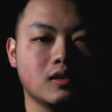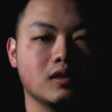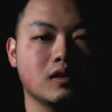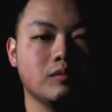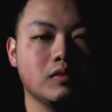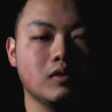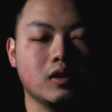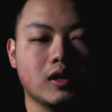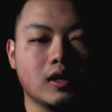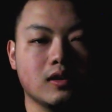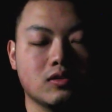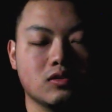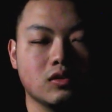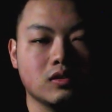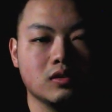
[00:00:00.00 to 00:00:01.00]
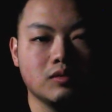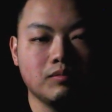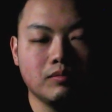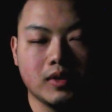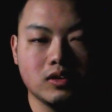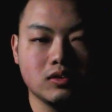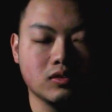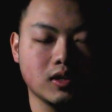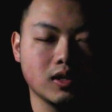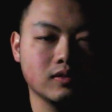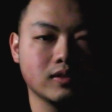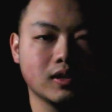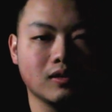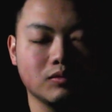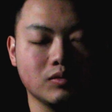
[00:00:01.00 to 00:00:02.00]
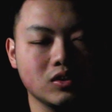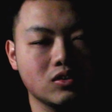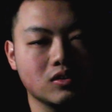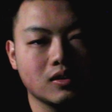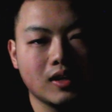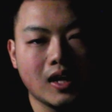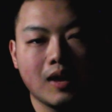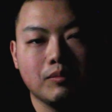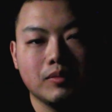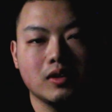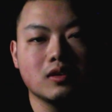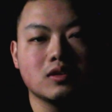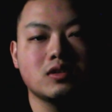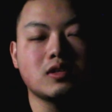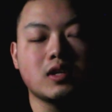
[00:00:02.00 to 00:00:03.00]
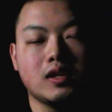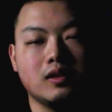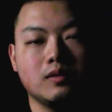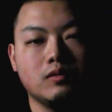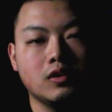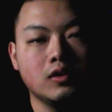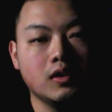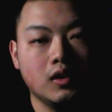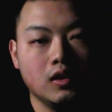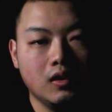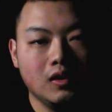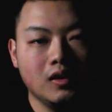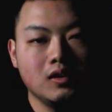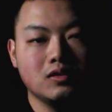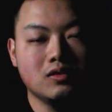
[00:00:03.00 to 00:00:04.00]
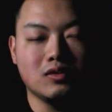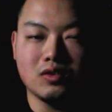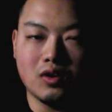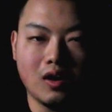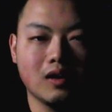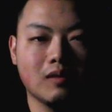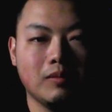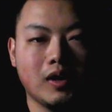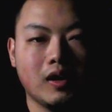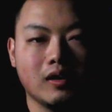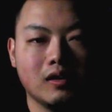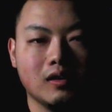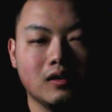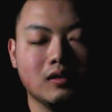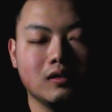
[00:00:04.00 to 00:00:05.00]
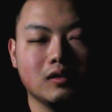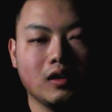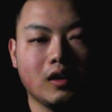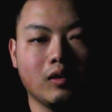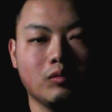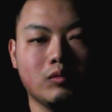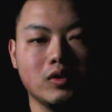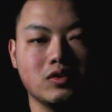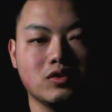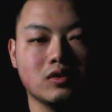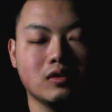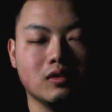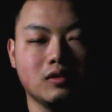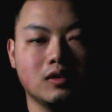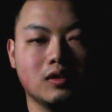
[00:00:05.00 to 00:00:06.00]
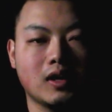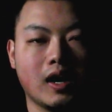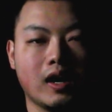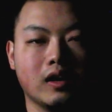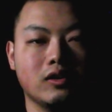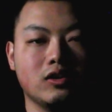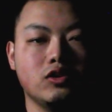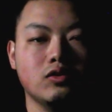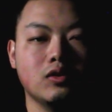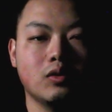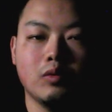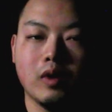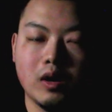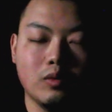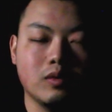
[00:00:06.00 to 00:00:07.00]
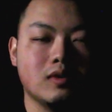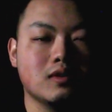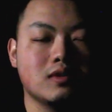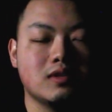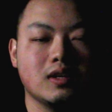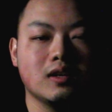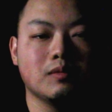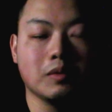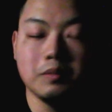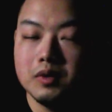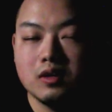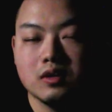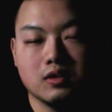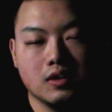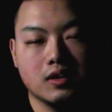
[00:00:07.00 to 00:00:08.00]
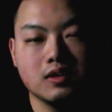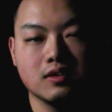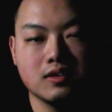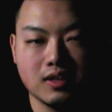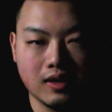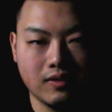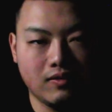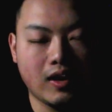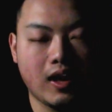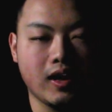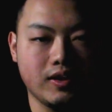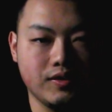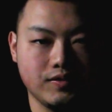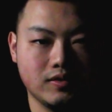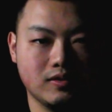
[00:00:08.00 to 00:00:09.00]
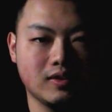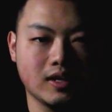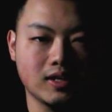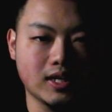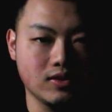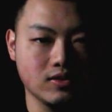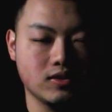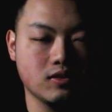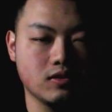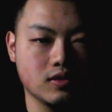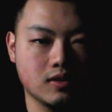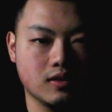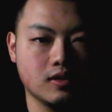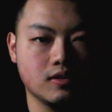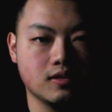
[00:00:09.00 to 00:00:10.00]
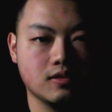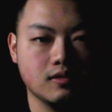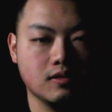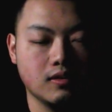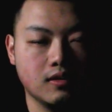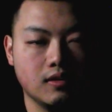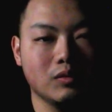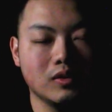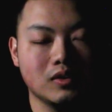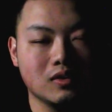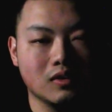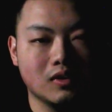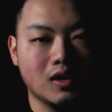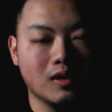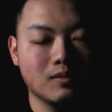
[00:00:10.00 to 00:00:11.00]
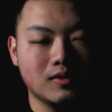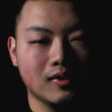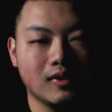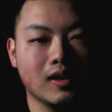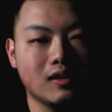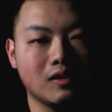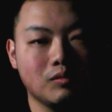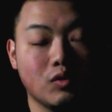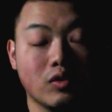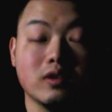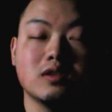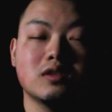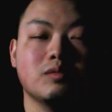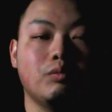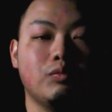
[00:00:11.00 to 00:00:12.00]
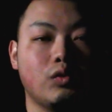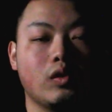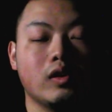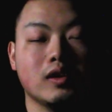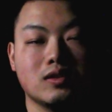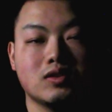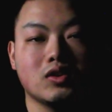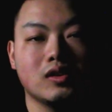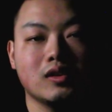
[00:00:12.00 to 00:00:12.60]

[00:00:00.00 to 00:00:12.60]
communicate so the mental health. Now, we should not be ashamed to talk about it, and we should kind of do away with the stigma, because it can save lives. That's how serious it is. We should come together more and support each